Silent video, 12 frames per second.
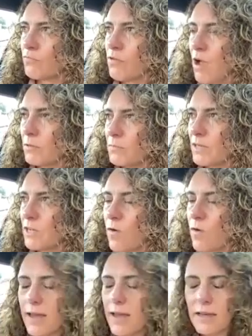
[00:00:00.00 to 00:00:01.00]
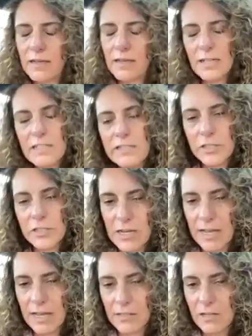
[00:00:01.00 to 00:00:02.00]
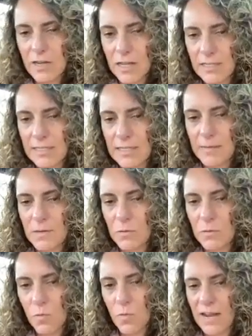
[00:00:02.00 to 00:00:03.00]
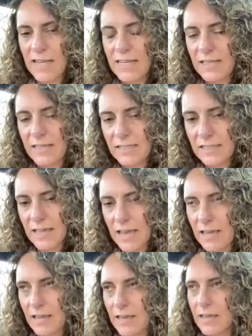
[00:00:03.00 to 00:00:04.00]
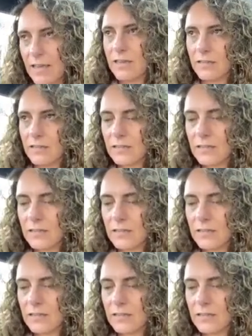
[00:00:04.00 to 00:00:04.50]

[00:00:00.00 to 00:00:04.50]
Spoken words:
probably quite an individualized answer, but what I can say is